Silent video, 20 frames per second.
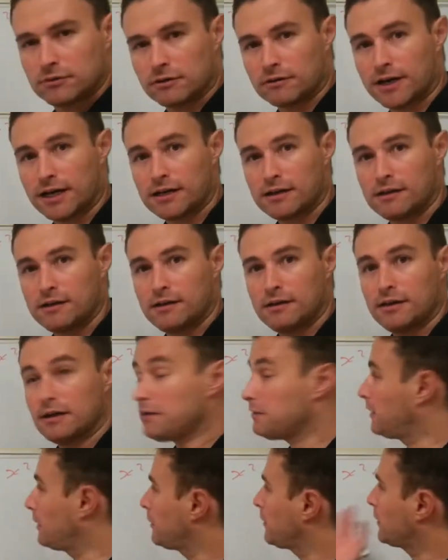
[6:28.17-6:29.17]
alright?
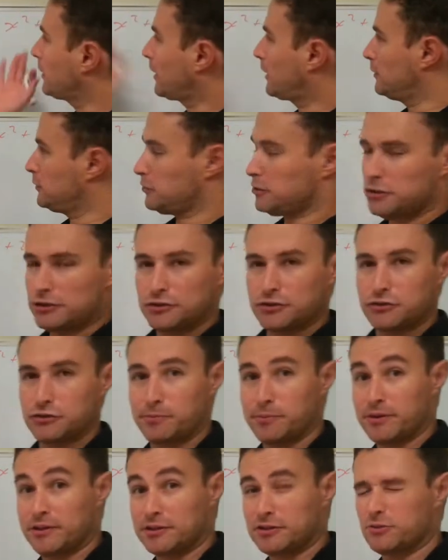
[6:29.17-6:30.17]
And they think they can just
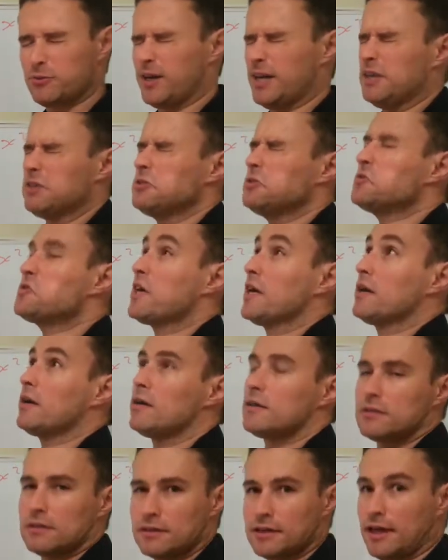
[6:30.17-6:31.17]
distribute the square. You
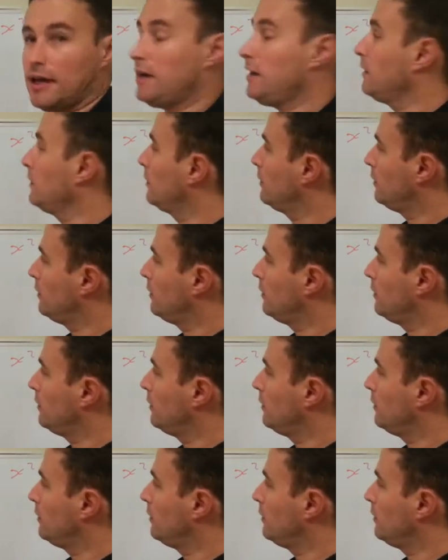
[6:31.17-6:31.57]
cannot, okay?